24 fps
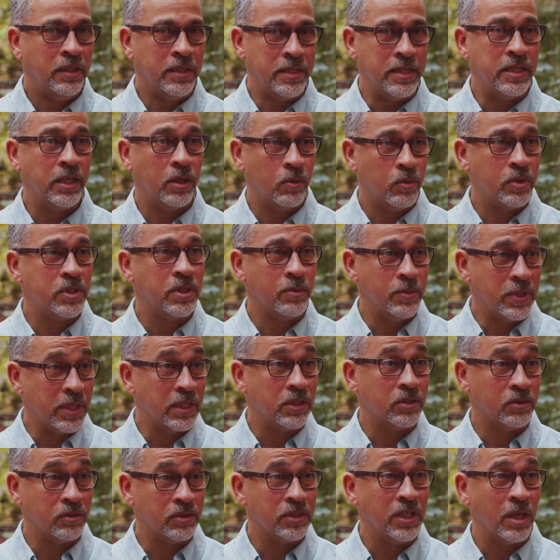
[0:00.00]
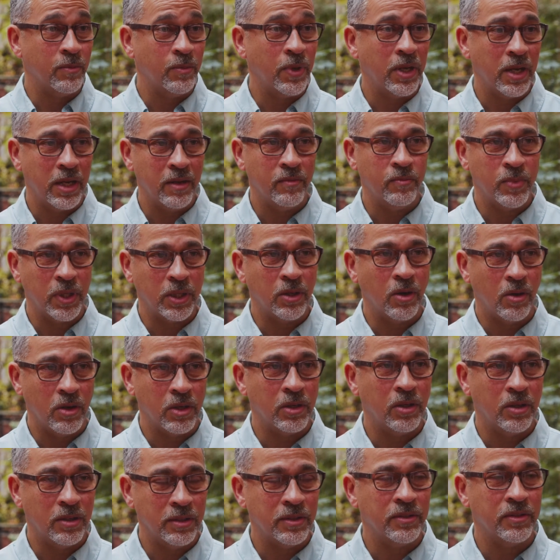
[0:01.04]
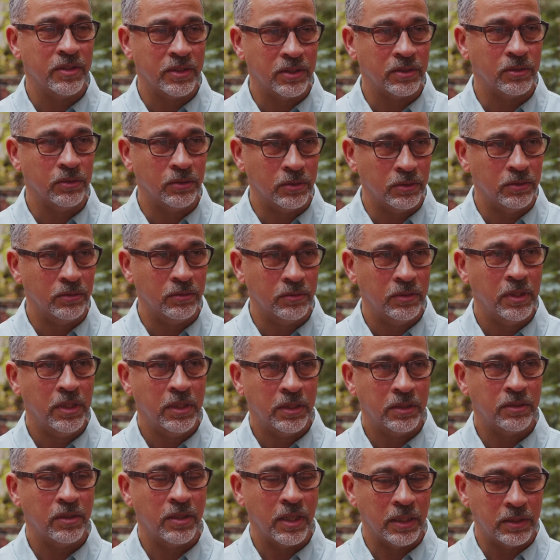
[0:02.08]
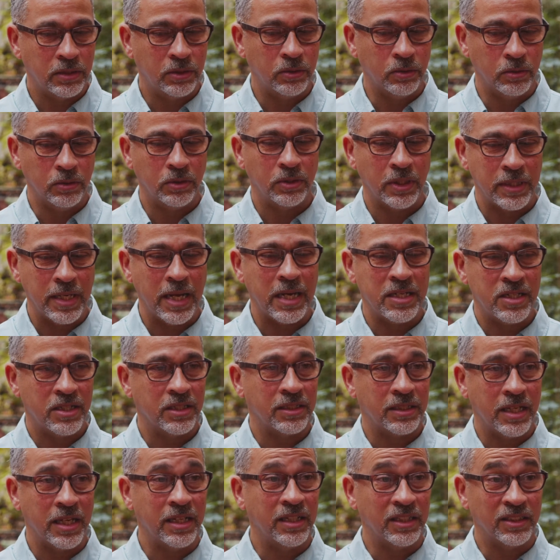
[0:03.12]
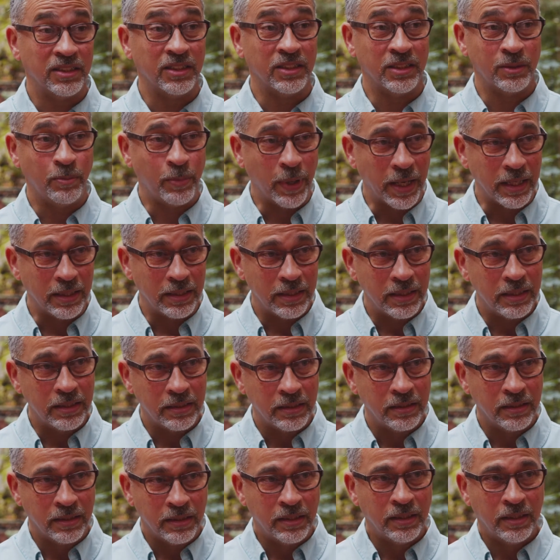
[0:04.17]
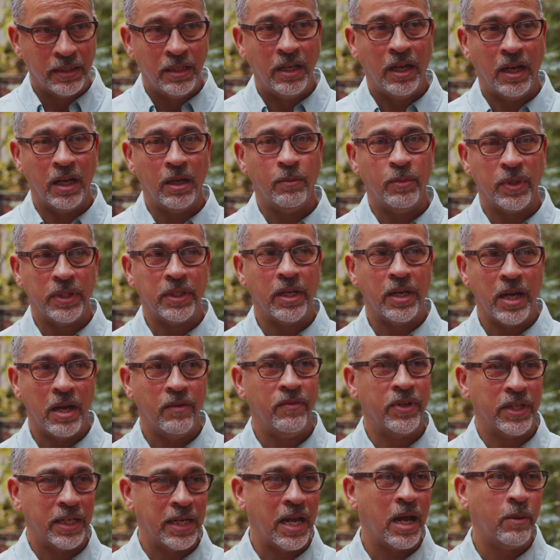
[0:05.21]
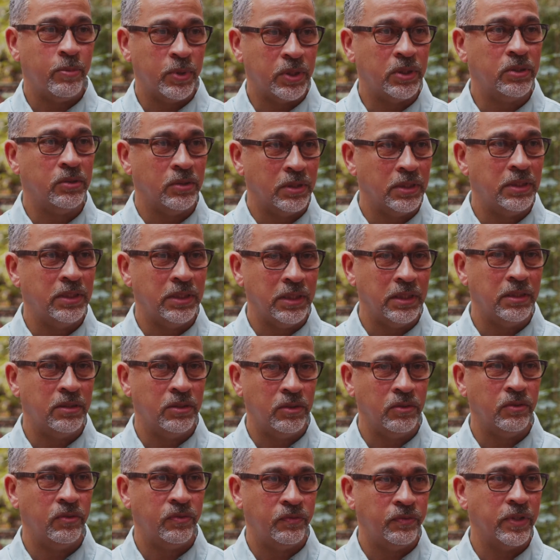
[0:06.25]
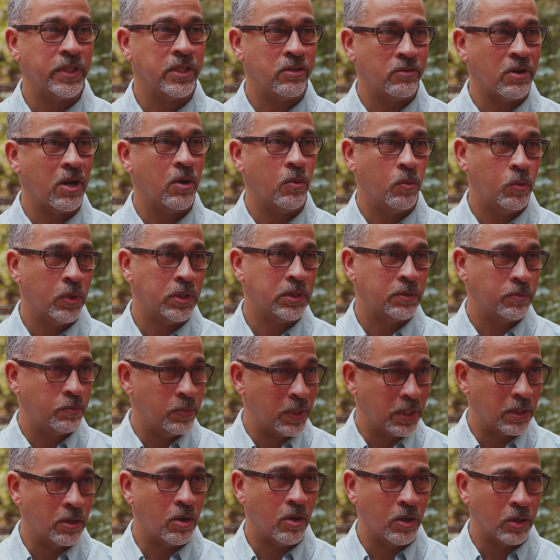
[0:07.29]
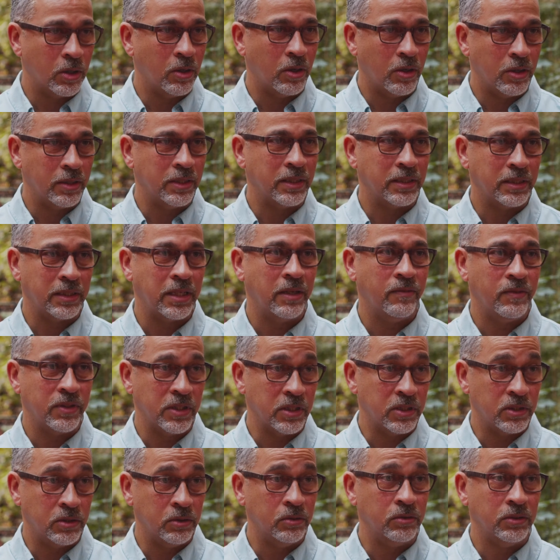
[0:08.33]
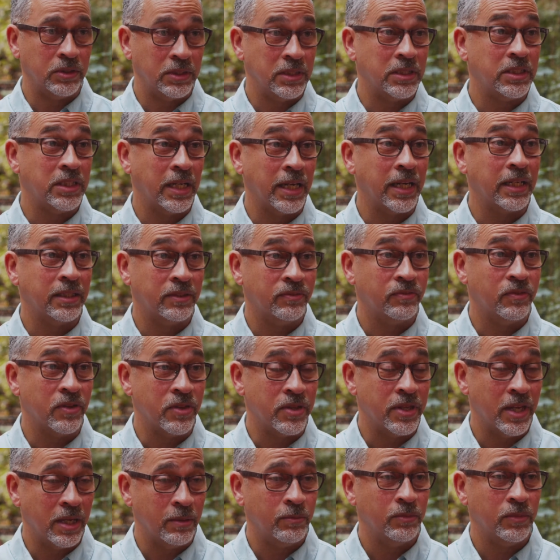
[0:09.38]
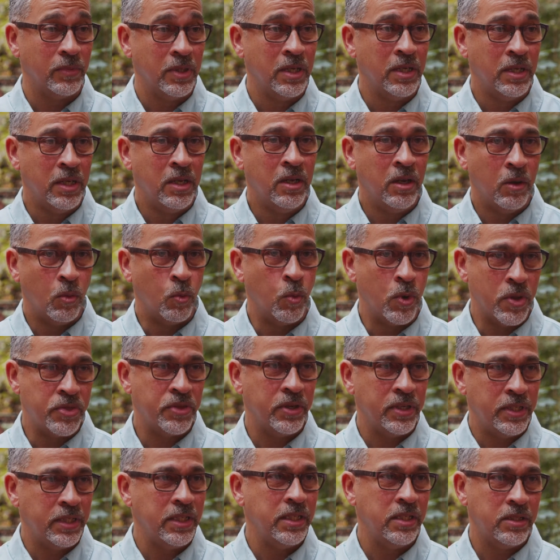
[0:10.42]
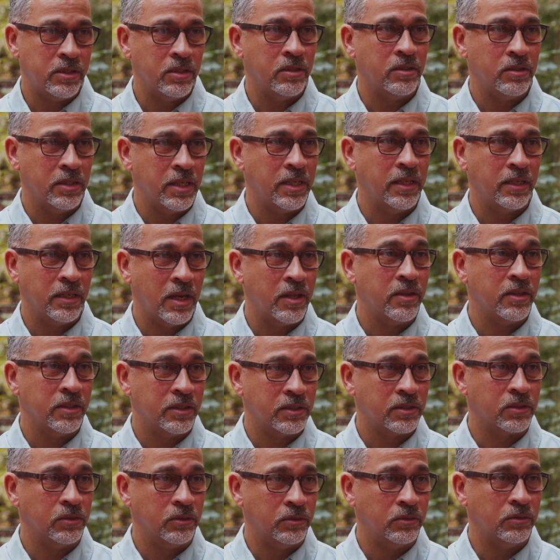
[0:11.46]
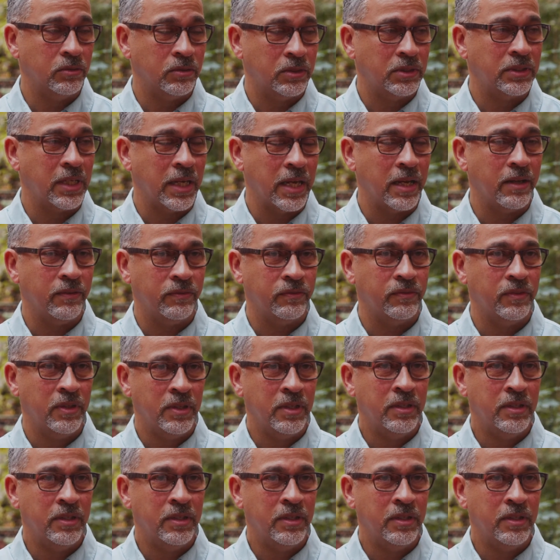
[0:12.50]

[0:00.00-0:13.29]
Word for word: deal with some issues that may have been going on in the school so that students are not just getting suspended, uh, but they're having an opportunity to figure out what's been going on and giving the students a chance for them with the teacher and other school staff